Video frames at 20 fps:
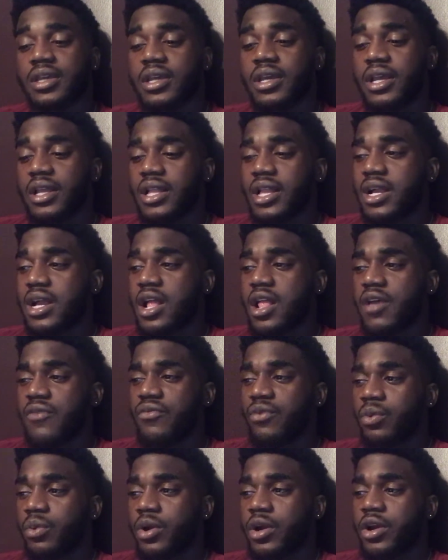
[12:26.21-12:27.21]
and I got off
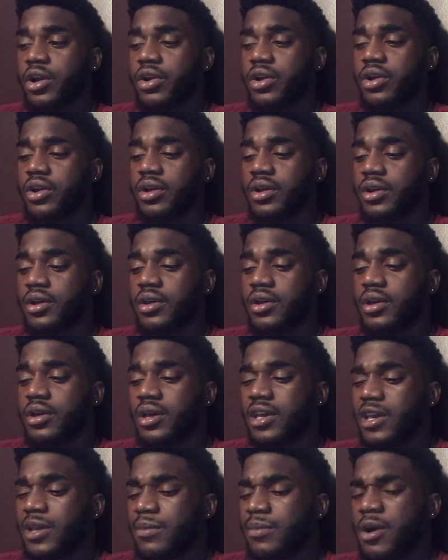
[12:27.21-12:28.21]
for work,
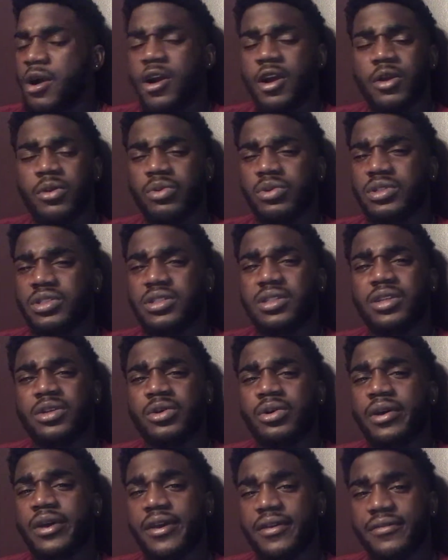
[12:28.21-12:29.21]
and my heart was still
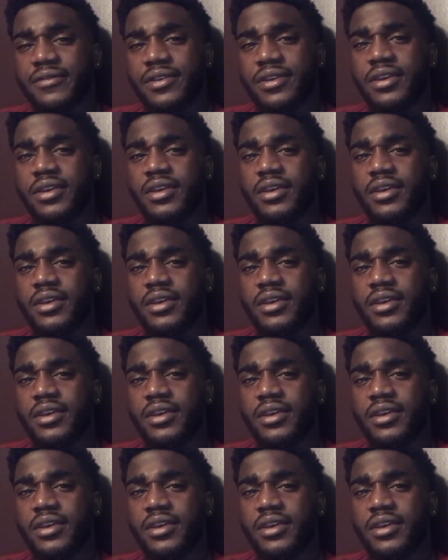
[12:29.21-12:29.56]
heavy.